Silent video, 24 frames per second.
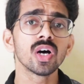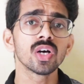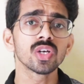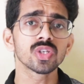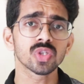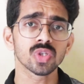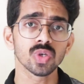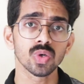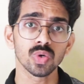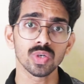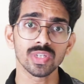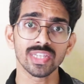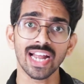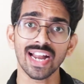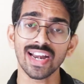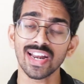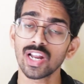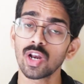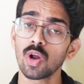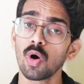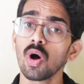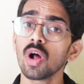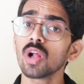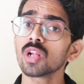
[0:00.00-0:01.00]
So, that
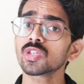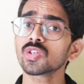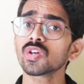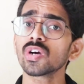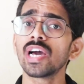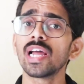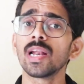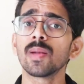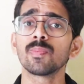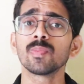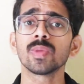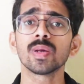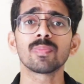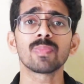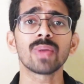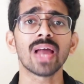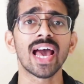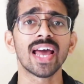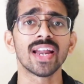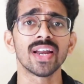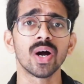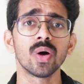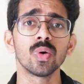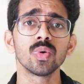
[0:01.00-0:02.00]
will also help me
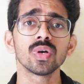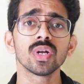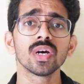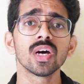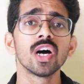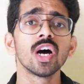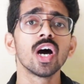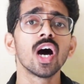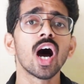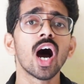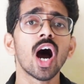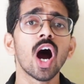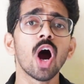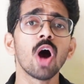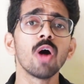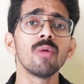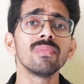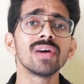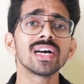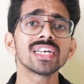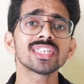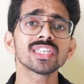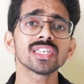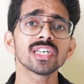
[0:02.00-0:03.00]
plan out how
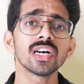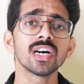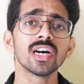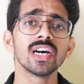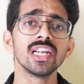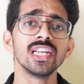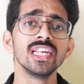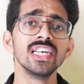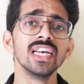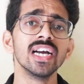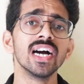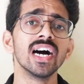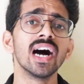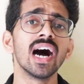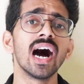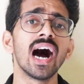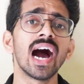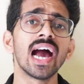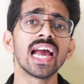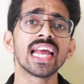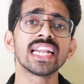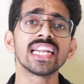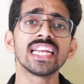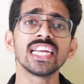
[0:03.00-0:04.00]
much earlier
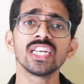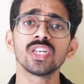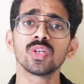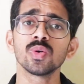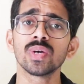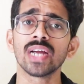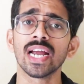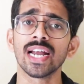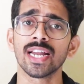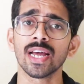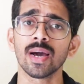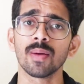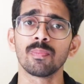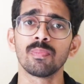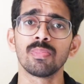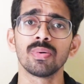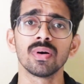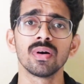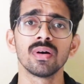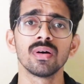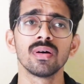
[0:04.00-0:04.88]
I need to get up.